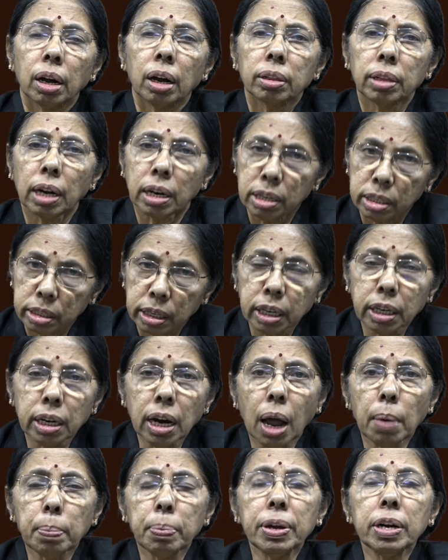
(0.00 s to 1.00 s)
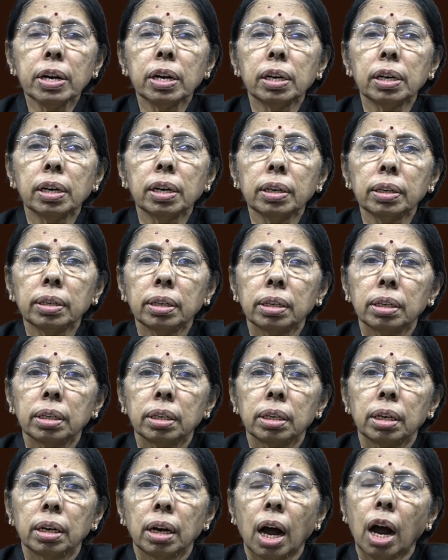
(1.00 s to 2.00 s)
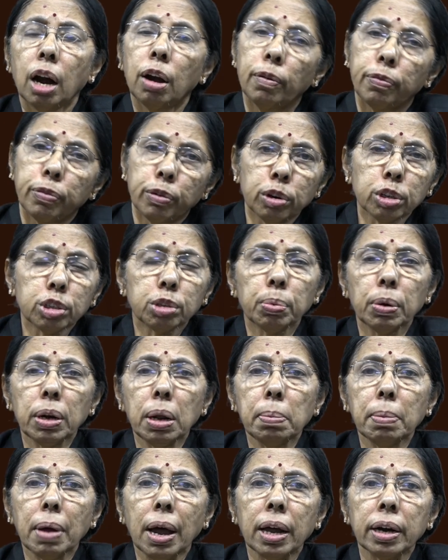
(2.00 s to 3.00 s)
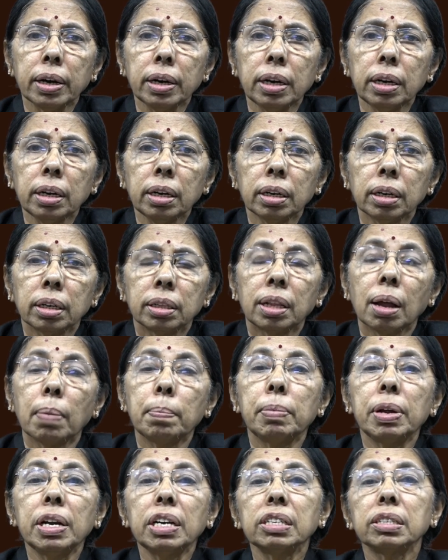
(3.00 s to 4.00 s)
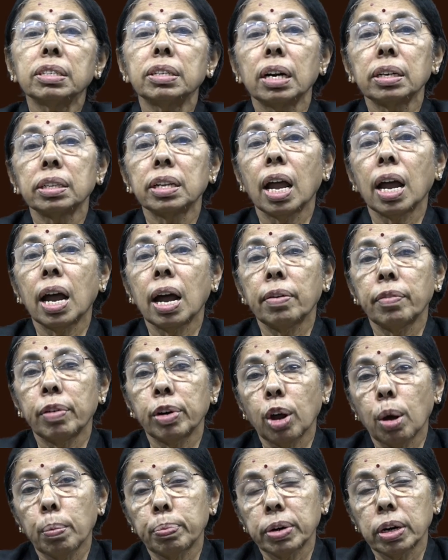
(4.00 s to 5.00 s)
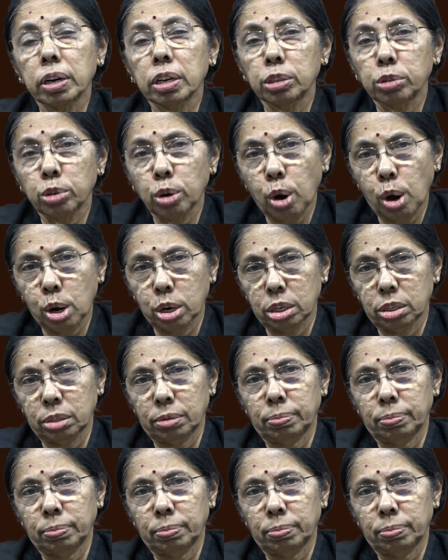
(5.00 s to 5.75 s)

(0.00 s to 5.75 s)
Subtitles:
that is kidnapping her and forcefully marrying, the means that they have adopted is wrong.